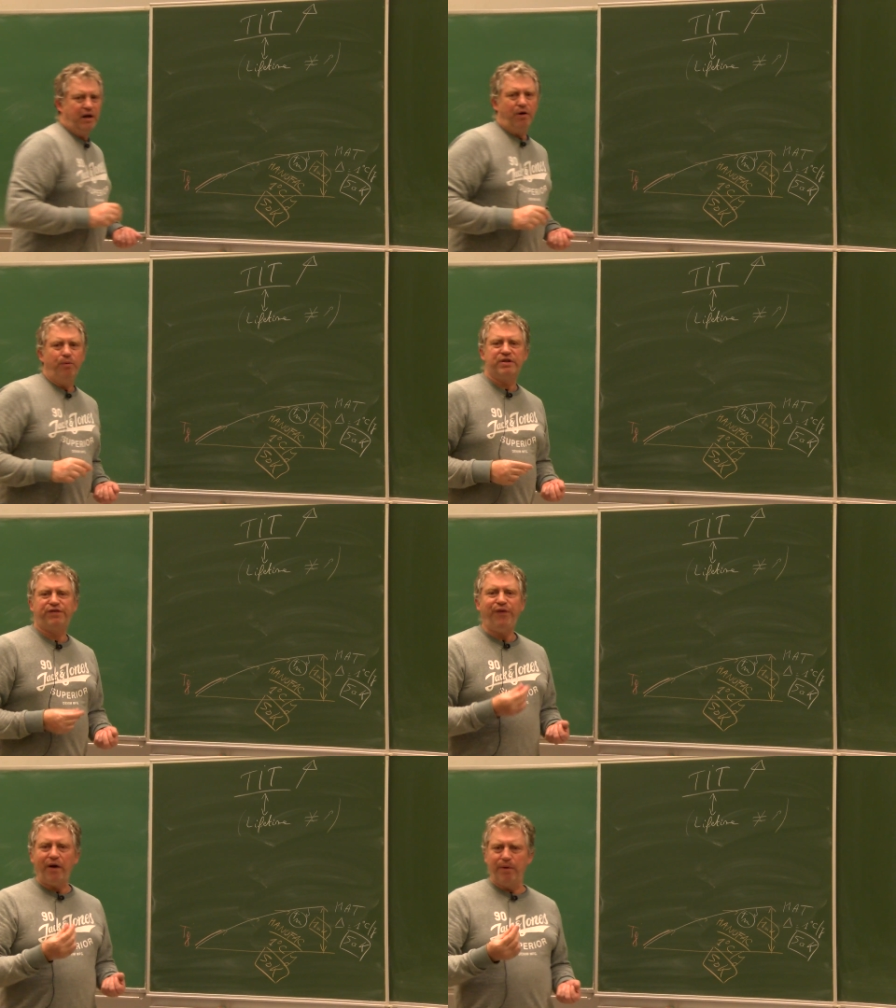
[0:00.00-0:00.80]
was
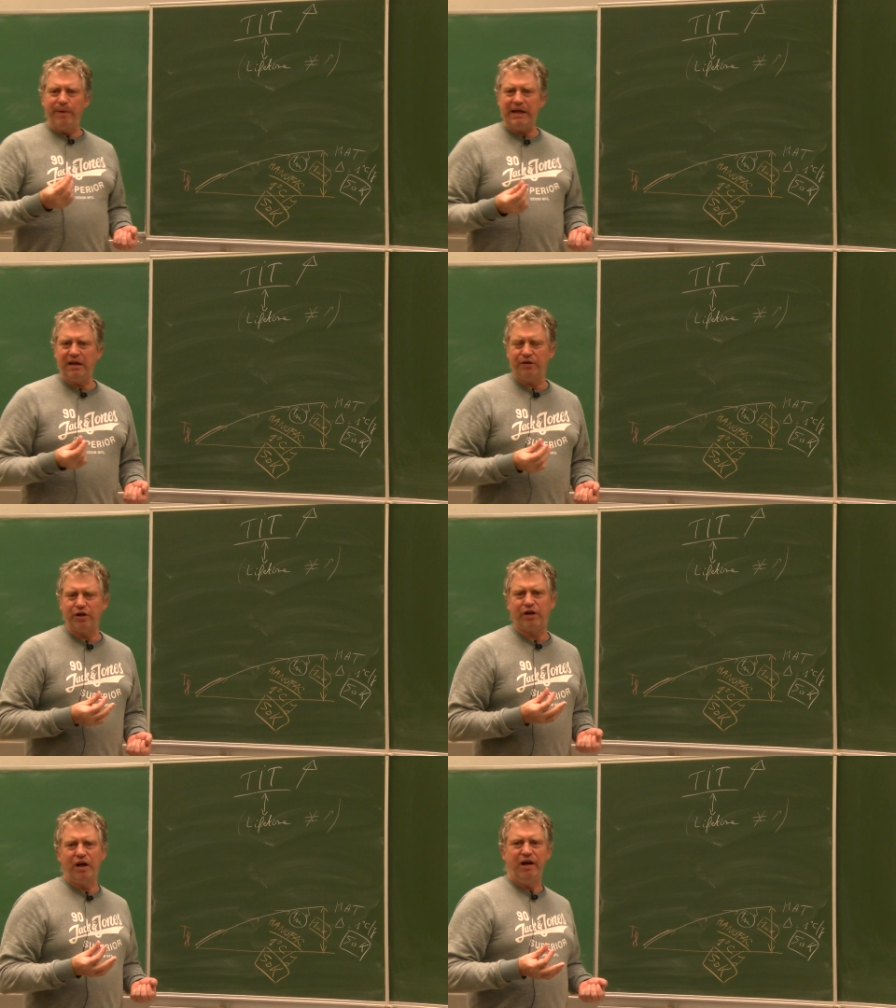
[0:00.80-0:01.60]
following the
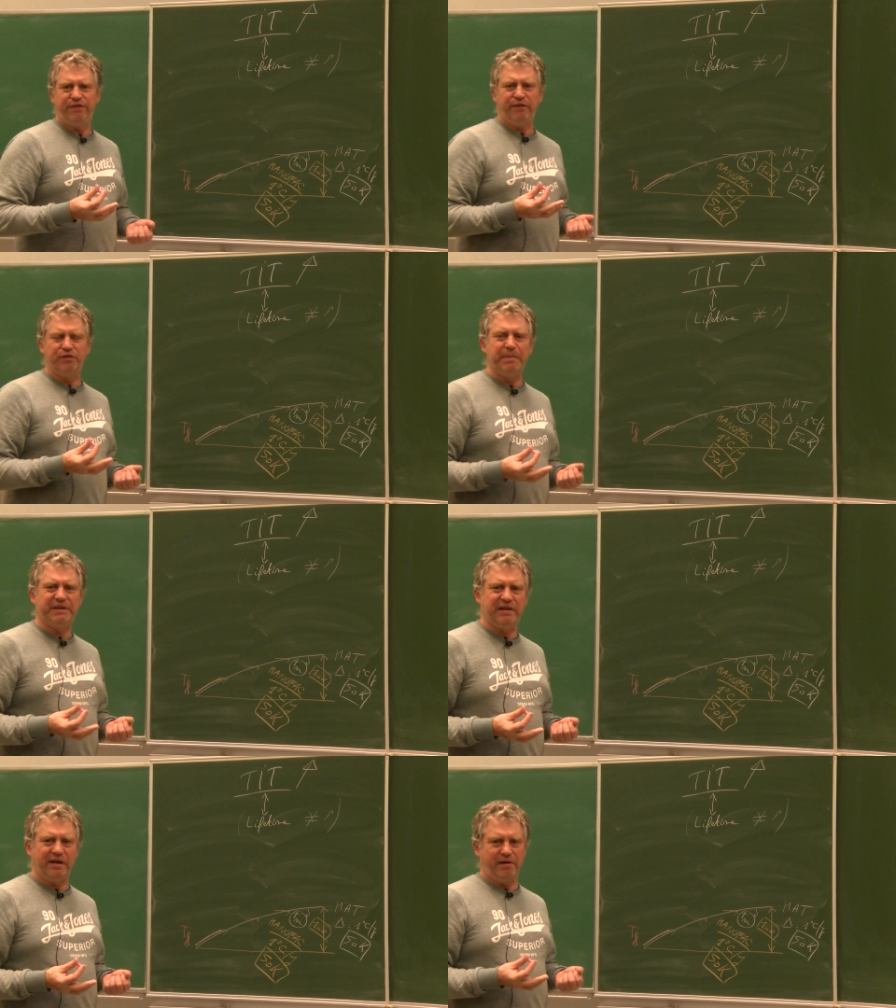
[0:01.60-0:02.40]
curve of the
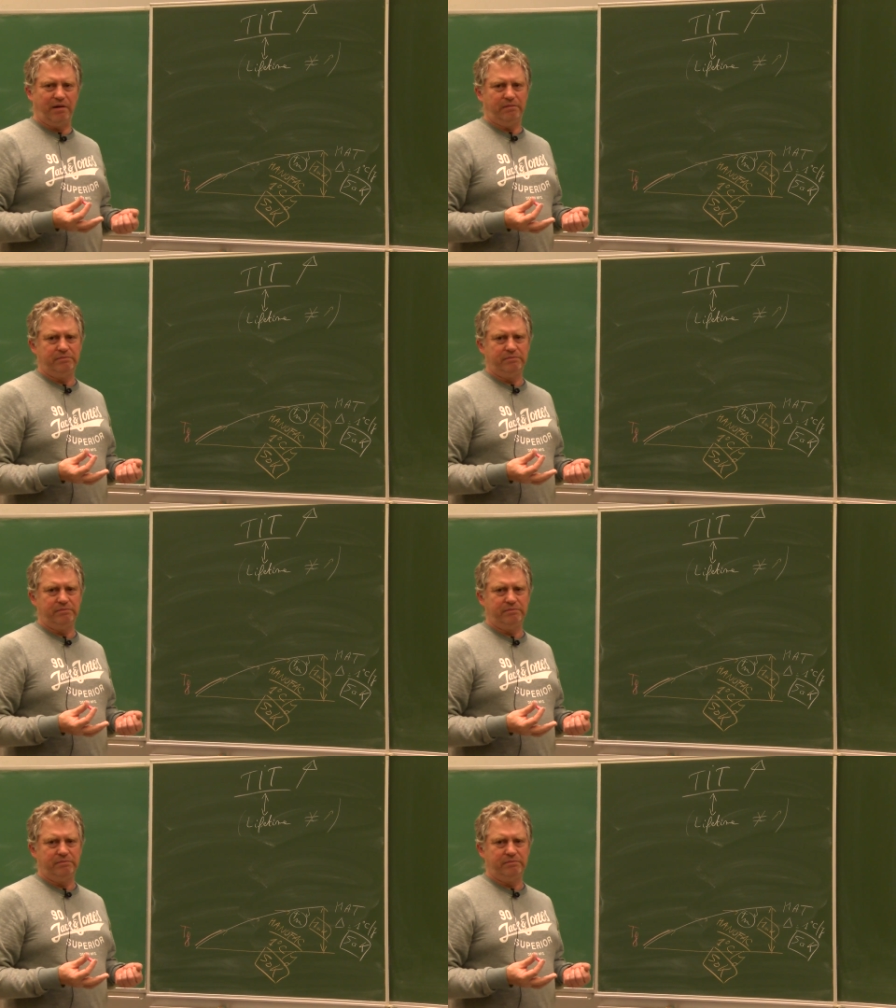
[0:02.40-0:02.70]
material.